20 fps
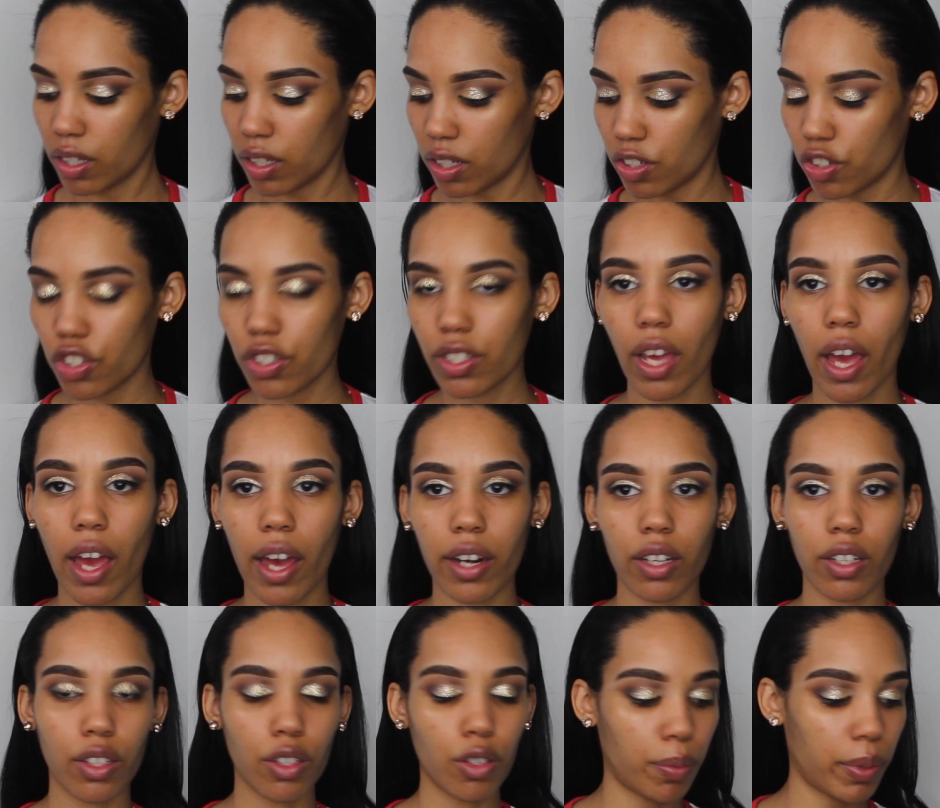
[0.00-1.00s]
And just add
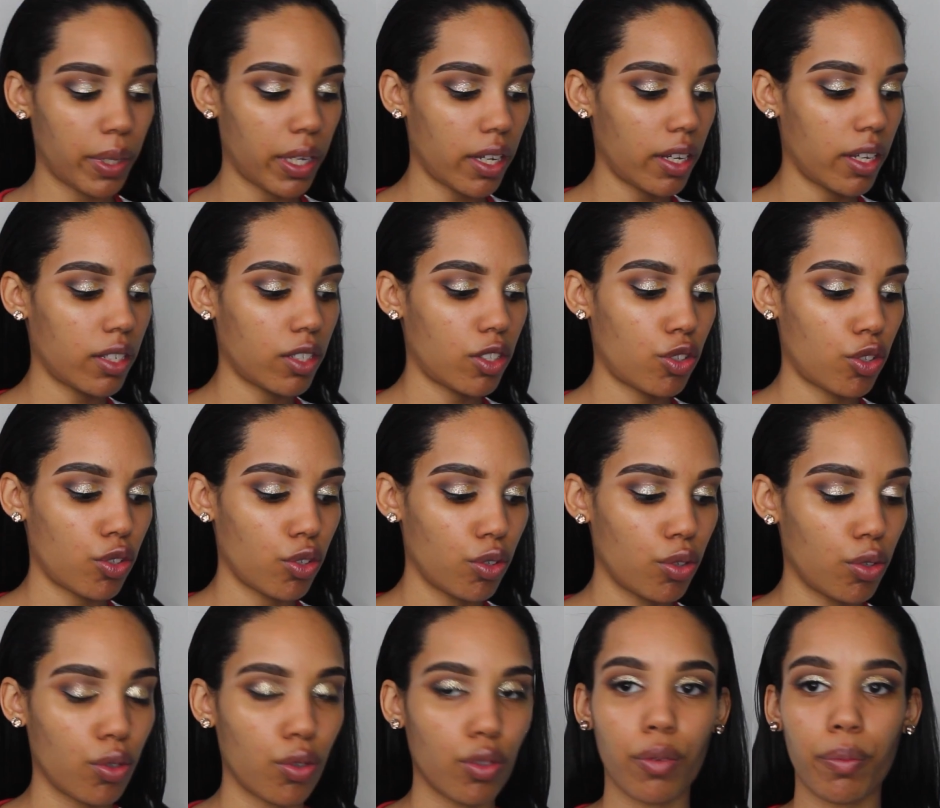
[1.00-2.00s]
a little bit
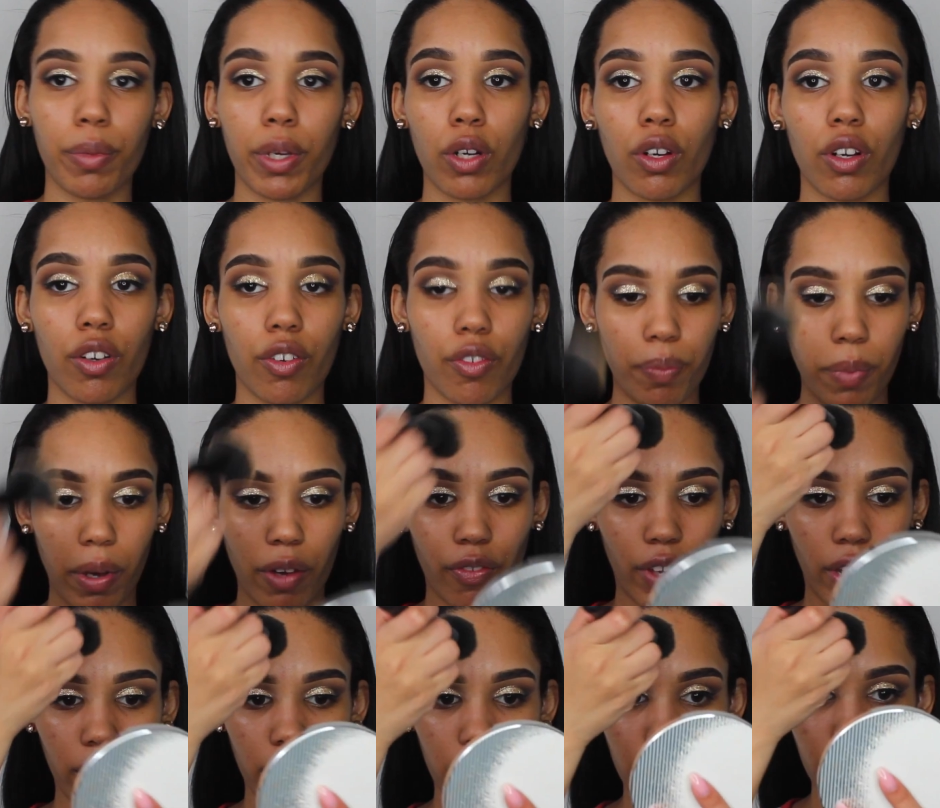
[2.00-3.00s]
to the middle of my
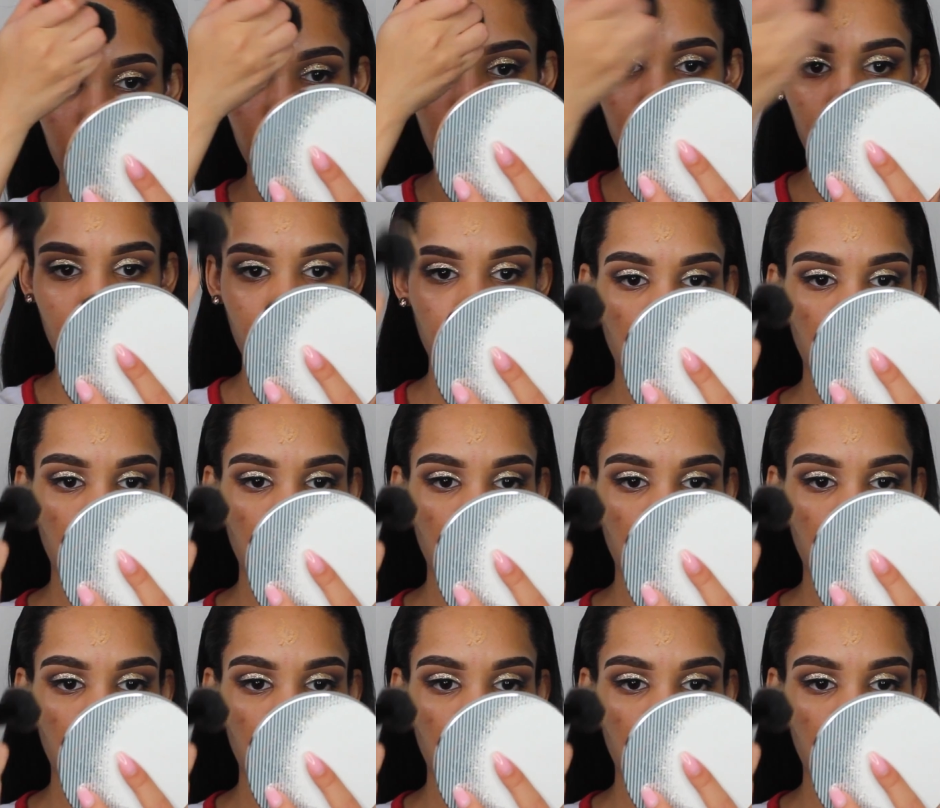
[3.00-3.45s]
face.